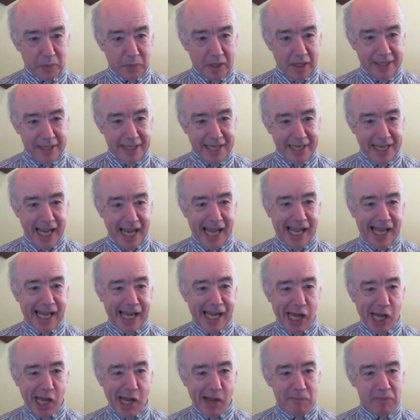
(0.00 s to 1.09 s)
Yeah,
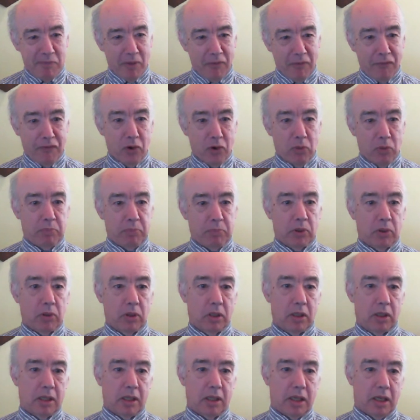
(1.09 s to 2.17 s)

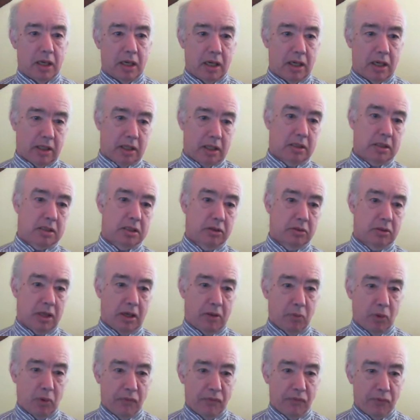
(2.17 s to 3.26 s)
football, I can do that
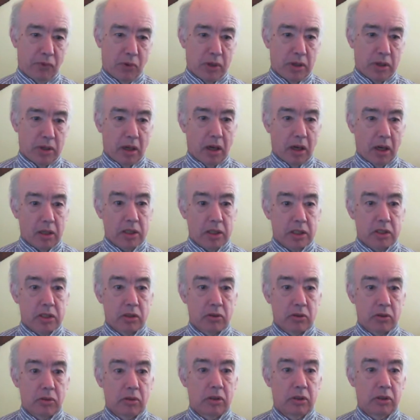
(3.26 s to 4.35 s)
one for you. I
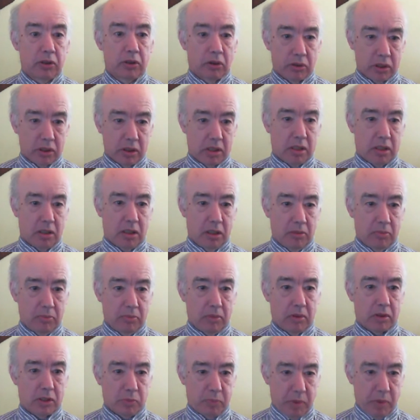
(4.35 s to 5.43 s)
do long-term
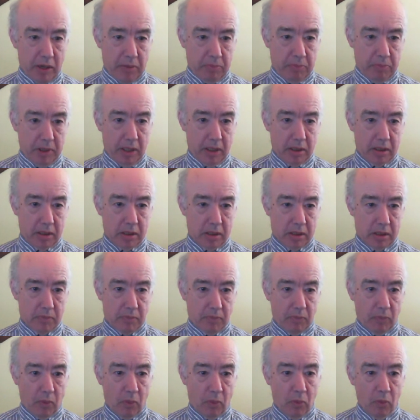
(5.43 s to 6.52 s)
spread bets,
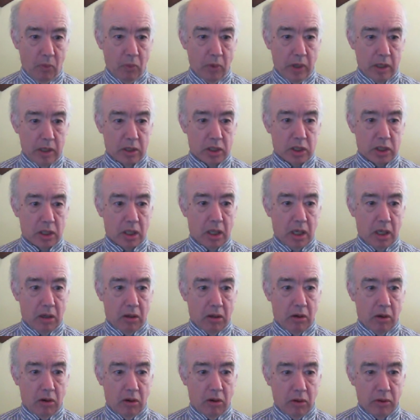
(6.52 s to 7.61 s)
which are
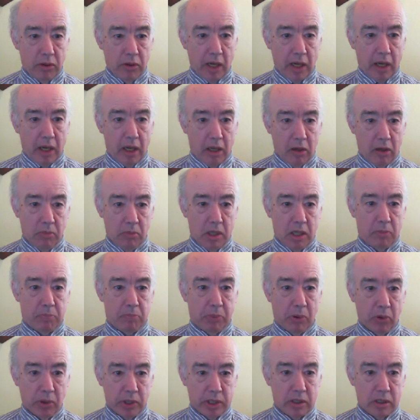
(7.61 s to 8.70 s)
on how many
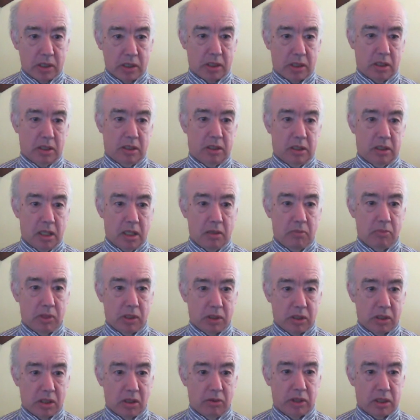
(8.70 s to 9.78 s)
points a team is
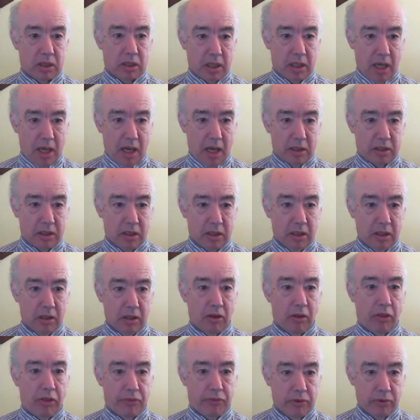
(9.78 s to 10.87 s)
going to get
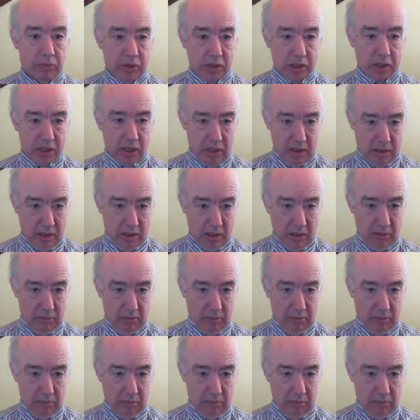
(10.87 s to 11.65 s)
through the season.